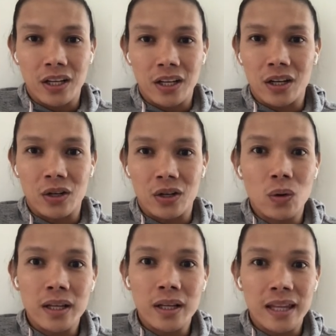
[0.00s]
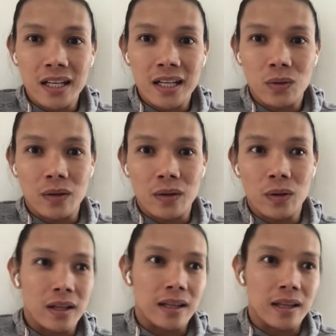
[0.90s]
you're doing things
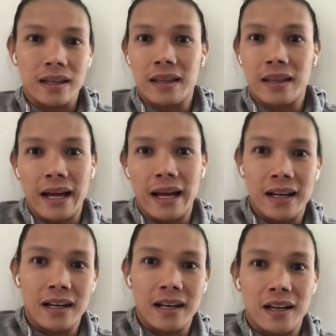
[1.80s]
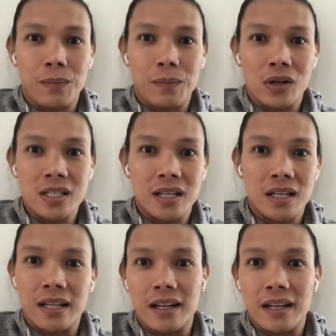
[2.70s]
with that a
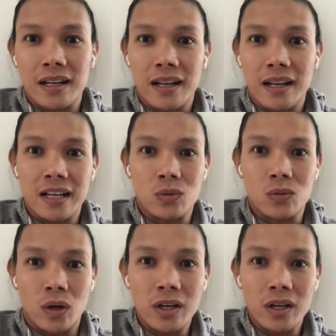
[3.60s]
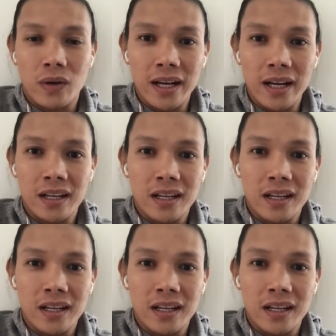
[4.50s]
person has won already,